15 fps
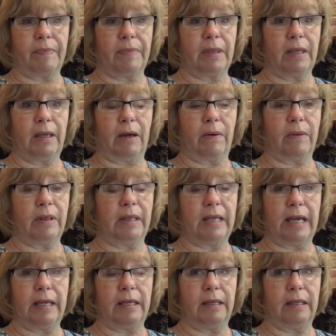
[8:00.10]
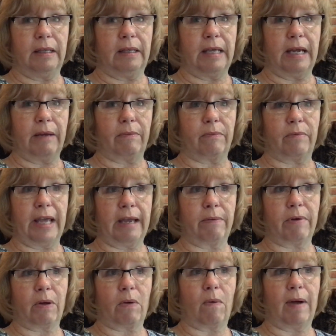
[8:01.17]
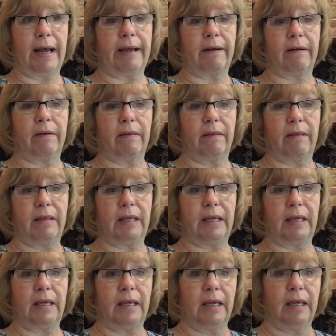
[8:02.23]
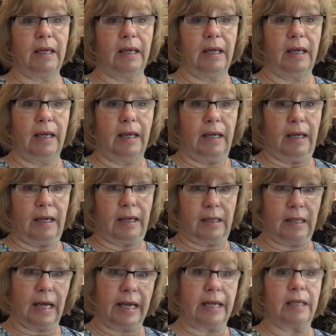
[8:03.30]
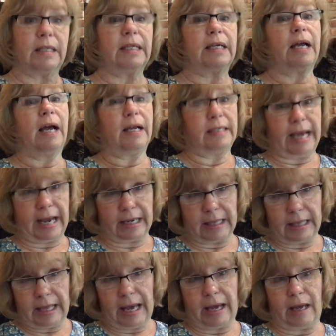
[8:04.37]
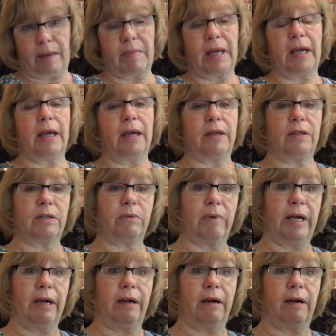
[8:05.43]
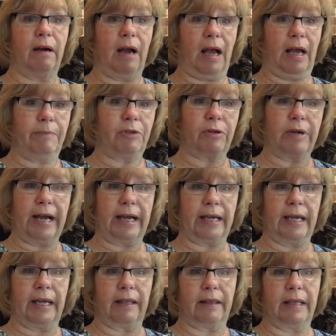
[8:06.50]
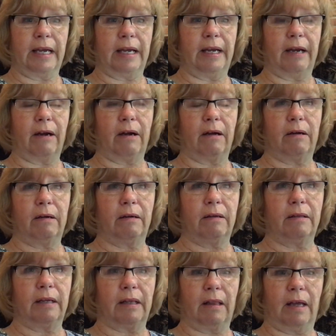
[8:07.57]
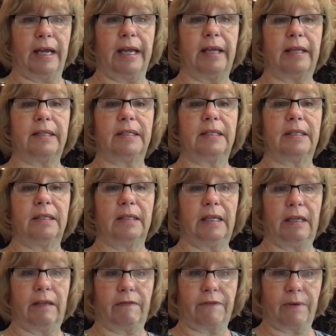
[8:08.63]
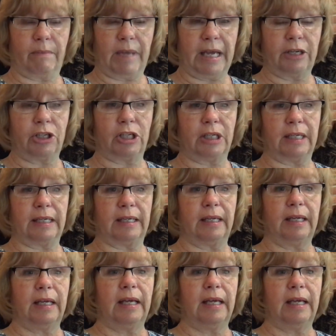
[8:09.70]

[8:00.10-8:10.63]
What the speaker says: They require the client to contact them, as where I'm tracking the client's information.